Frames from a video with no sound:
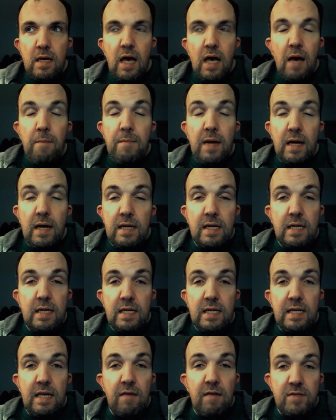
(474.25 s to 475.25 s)
I'm not going to
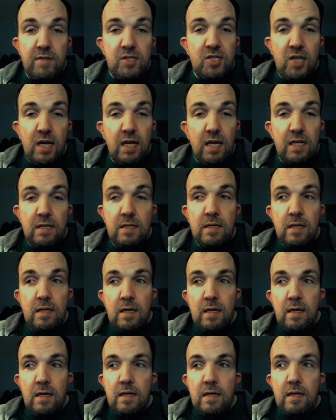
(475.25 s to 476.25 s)
give a shit
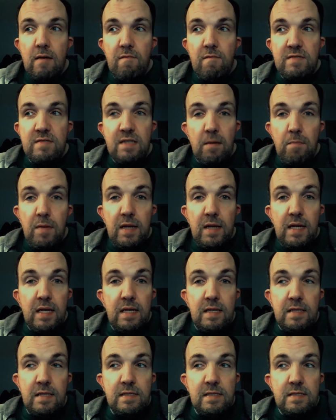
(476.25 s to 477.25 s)
if
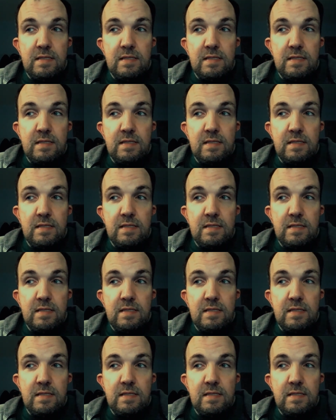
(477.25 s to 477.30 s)
somebody